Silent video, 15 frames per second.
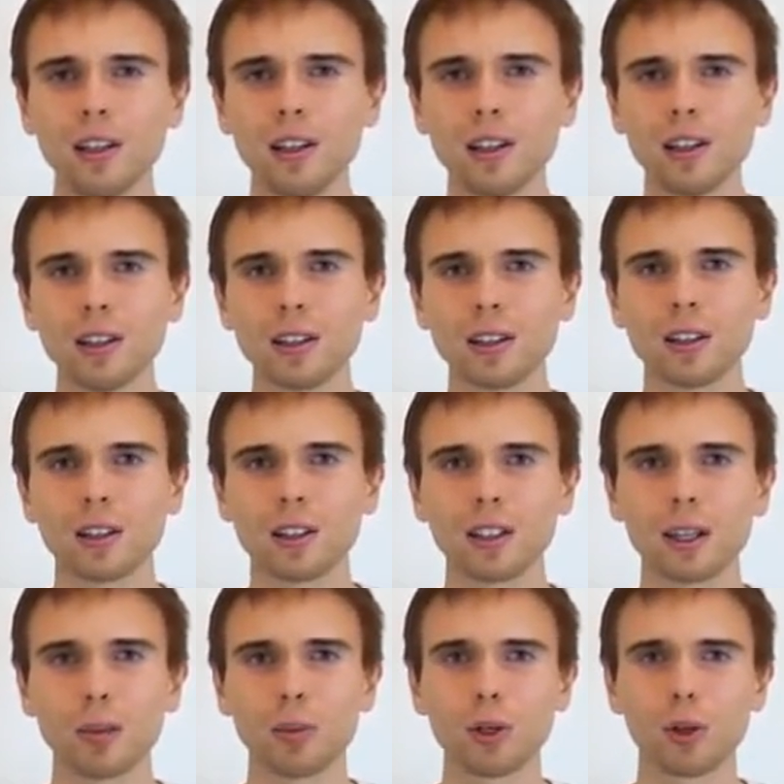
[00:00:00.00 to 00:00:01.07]

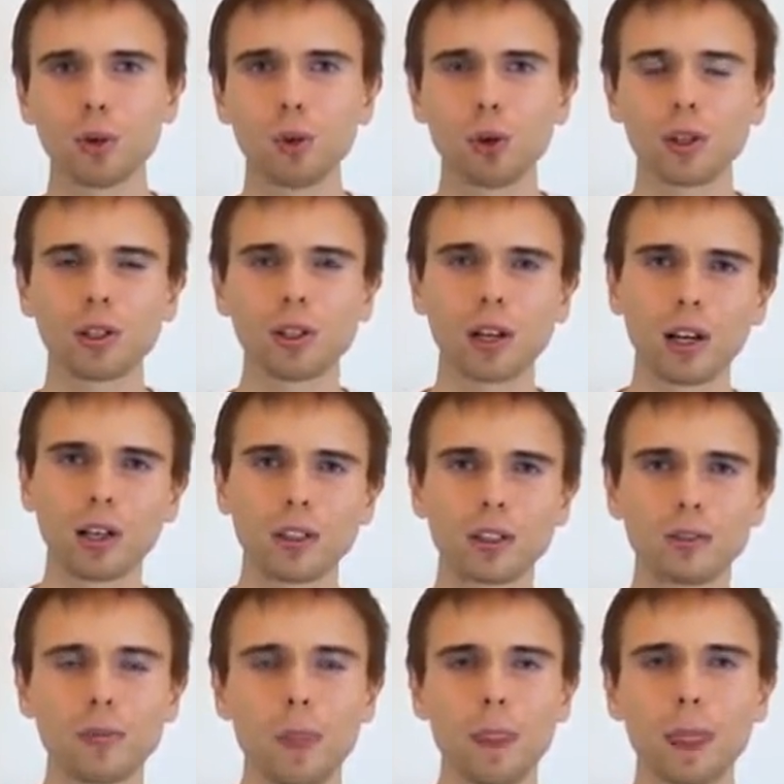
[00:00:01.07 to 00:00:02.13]
or near the
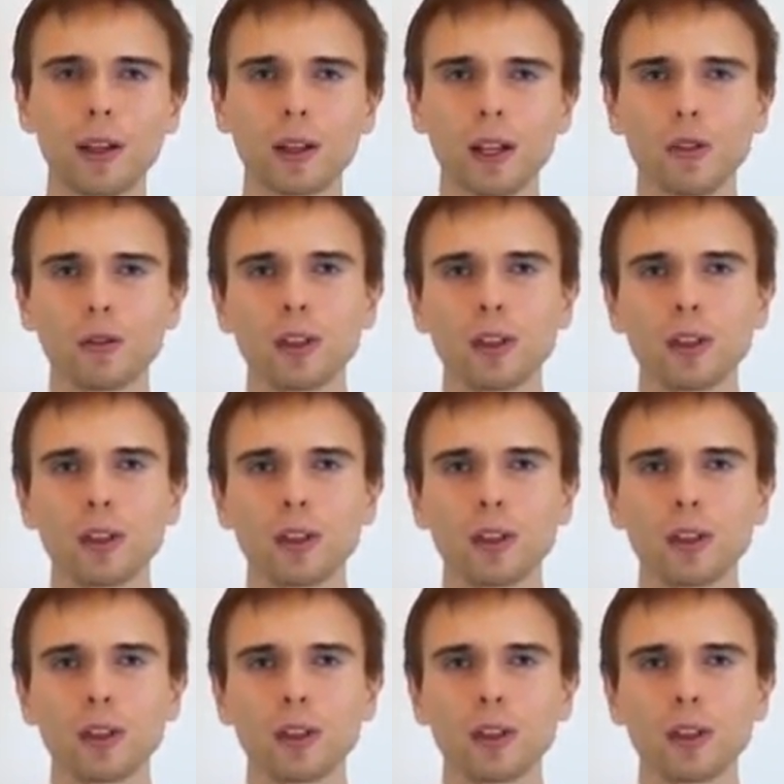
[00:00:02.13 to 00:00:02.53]
ocean.